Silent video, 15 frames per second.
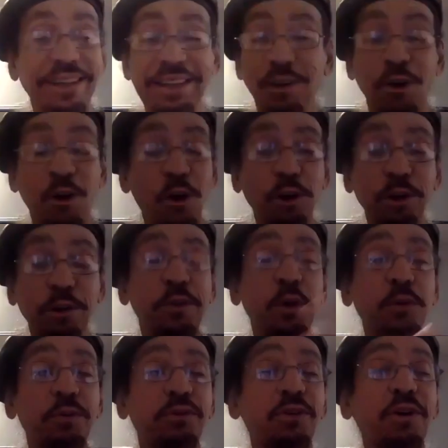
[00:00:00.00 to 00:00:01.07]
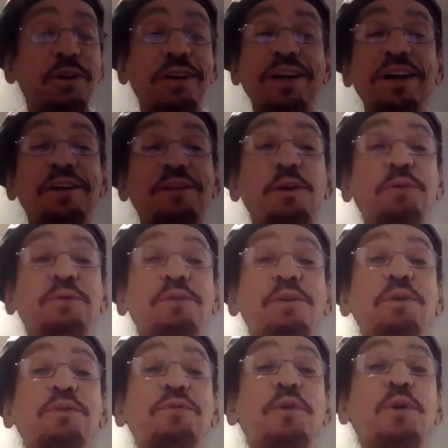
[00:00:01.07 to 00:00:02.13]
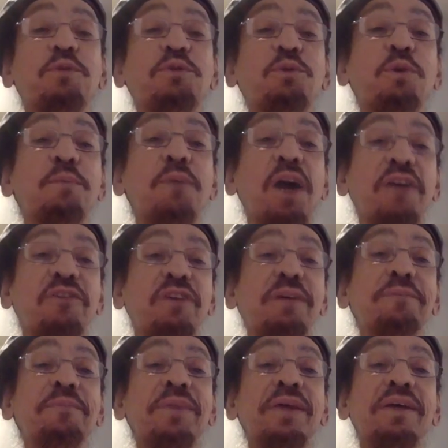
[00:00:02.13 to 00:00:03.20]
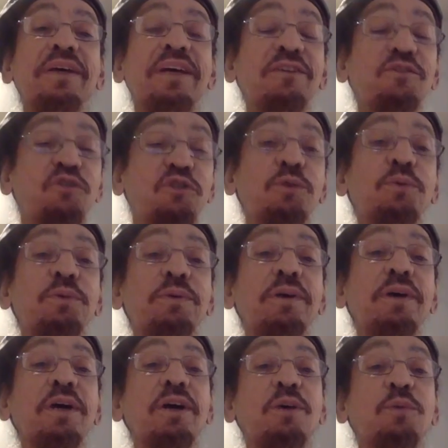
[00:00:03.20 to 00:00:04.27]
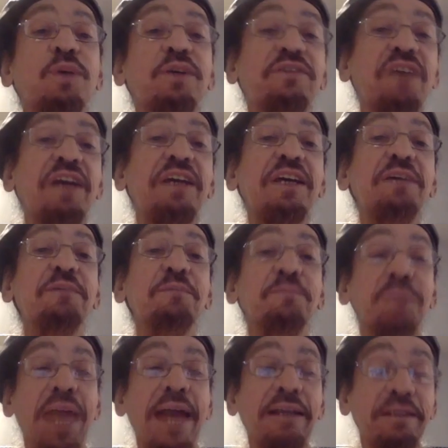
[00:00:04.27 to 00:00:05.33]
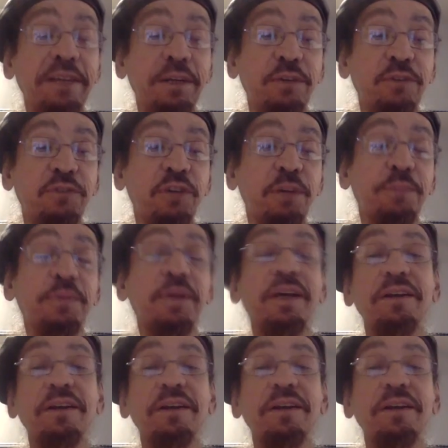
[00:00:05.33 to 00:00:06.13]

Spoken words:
all of those folks who were marching in June were taking Black leadership.